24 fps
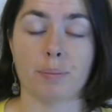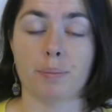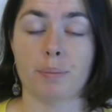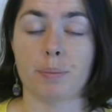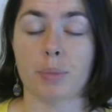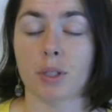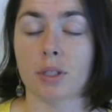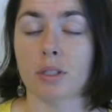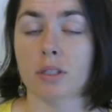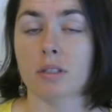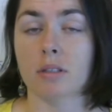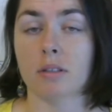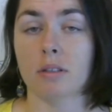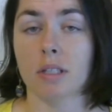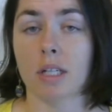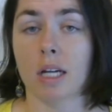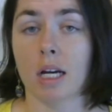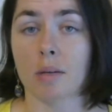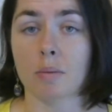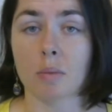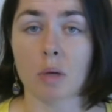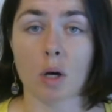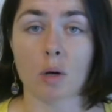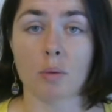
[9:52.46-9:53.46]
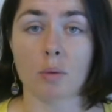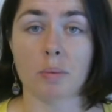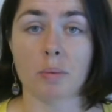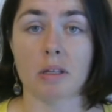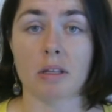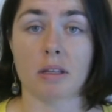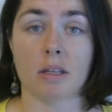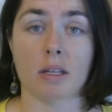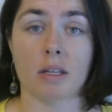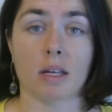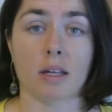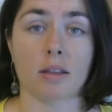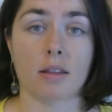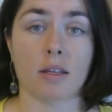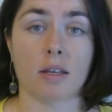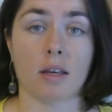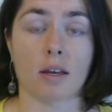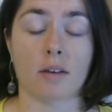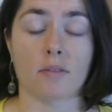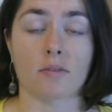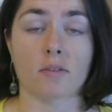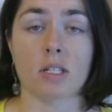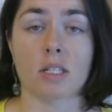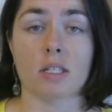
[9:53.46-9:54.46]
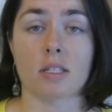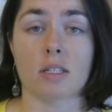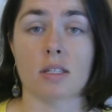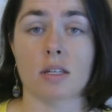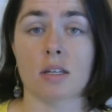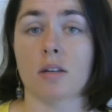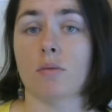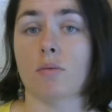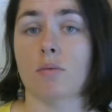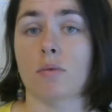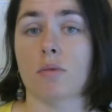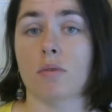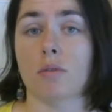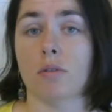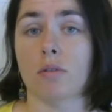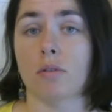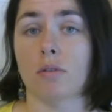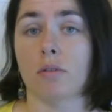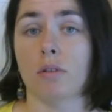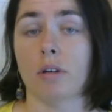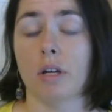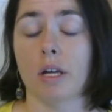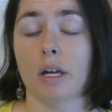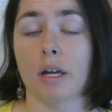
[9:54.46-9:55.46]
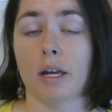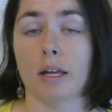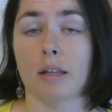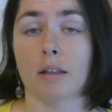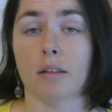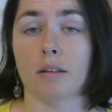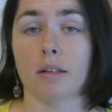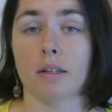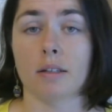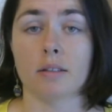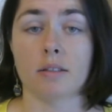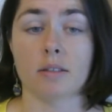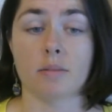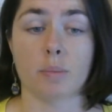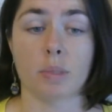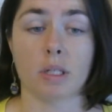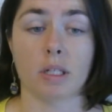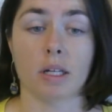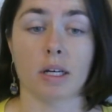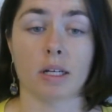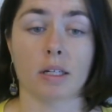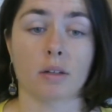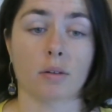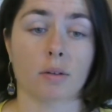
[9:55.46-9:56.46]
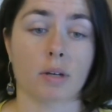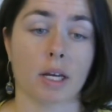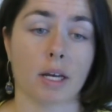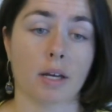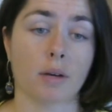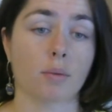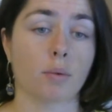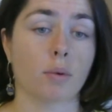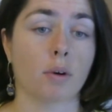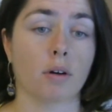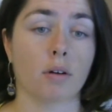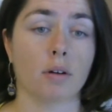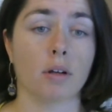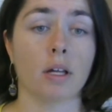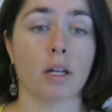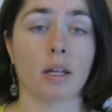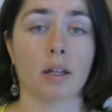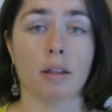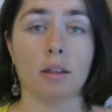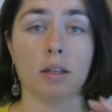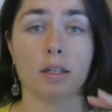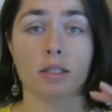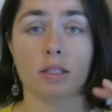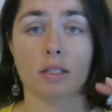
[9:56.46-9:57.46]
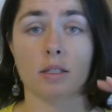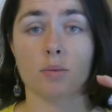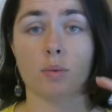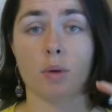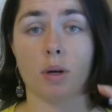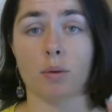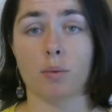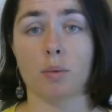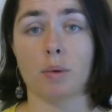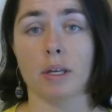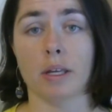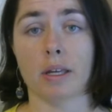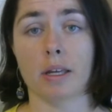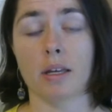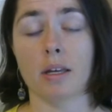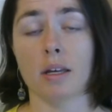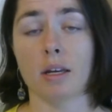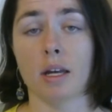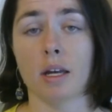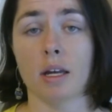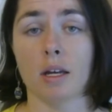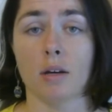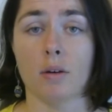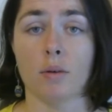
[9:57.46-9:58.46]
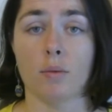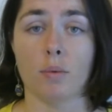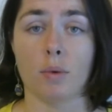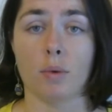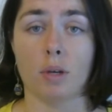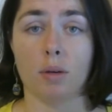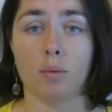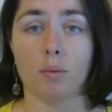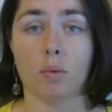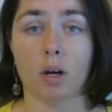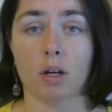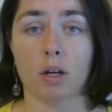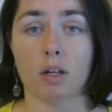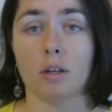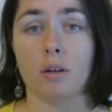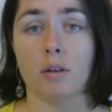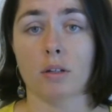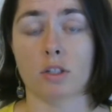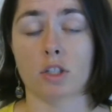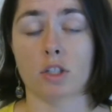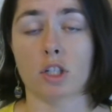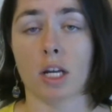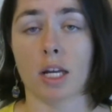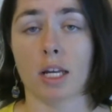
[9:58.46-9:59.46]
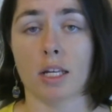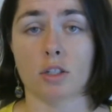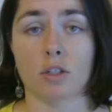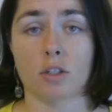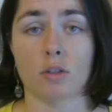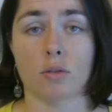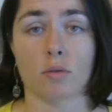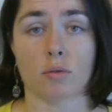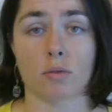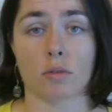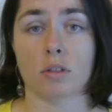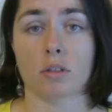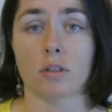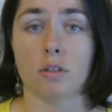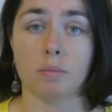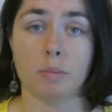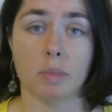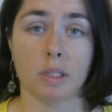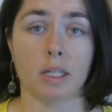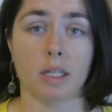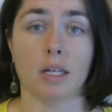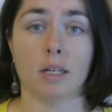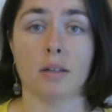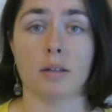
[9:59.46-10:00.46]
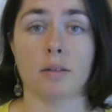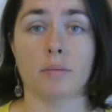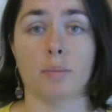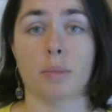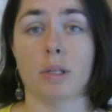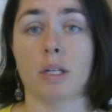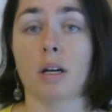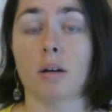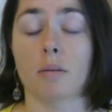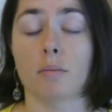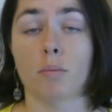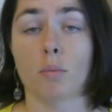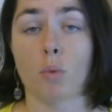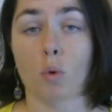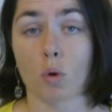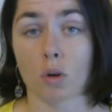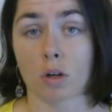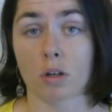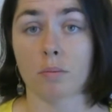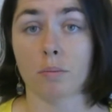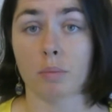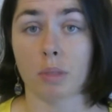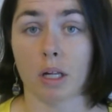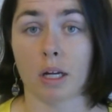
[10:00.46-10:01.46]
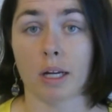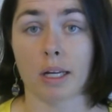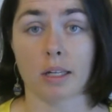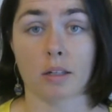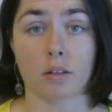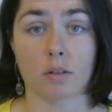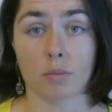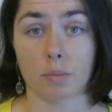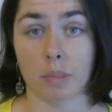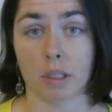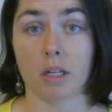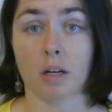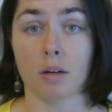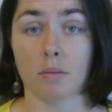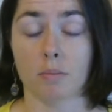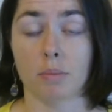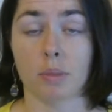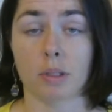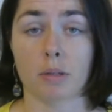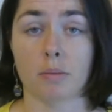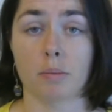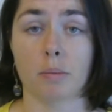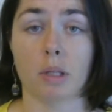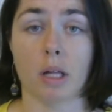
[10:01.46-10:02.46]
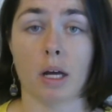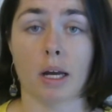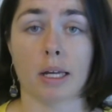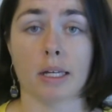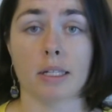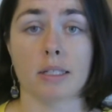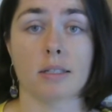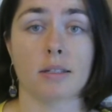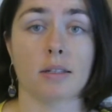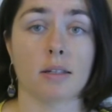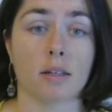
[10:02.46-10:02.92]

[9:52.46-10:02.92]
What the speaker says: personally I'm hoping that the FTC will at least be like, okay, well, this is what we want you to change in order to become more compliant or become compliant,